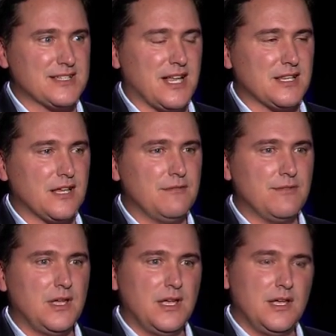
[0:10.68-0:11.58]
I
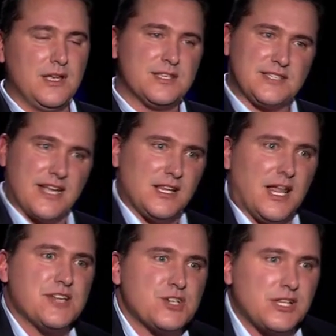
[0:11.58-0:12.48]
love
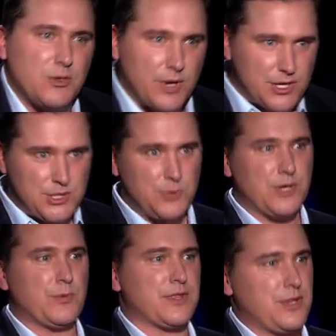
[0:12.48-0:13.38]
psychologically what you're
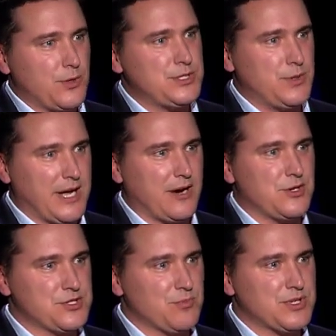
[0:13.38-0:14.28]
doing with your two
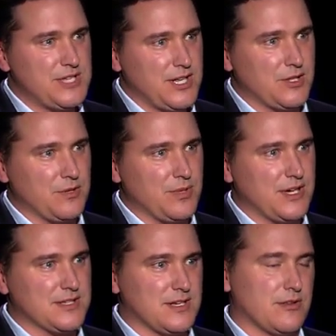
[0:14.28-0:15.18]
characters in particular,
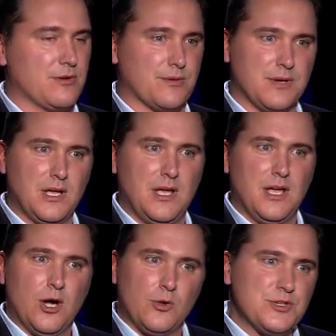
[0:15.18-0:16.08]
because there are
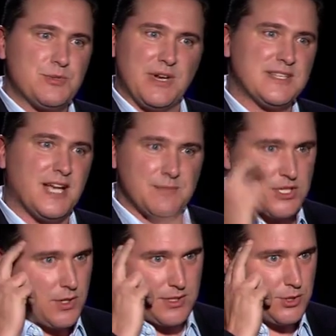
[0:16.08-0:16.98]
only so many times that
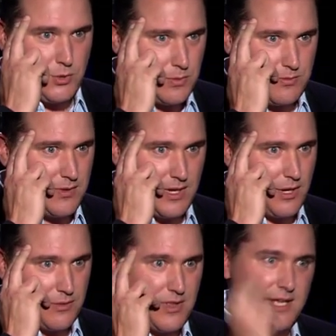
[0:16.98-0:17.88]
you can do, you
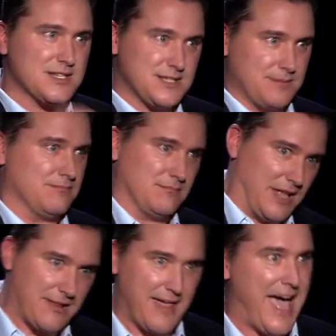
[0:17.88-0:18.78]
know, this
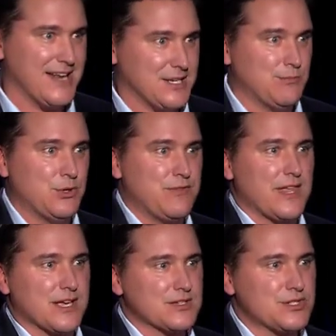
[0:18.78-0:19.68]
and that to move things.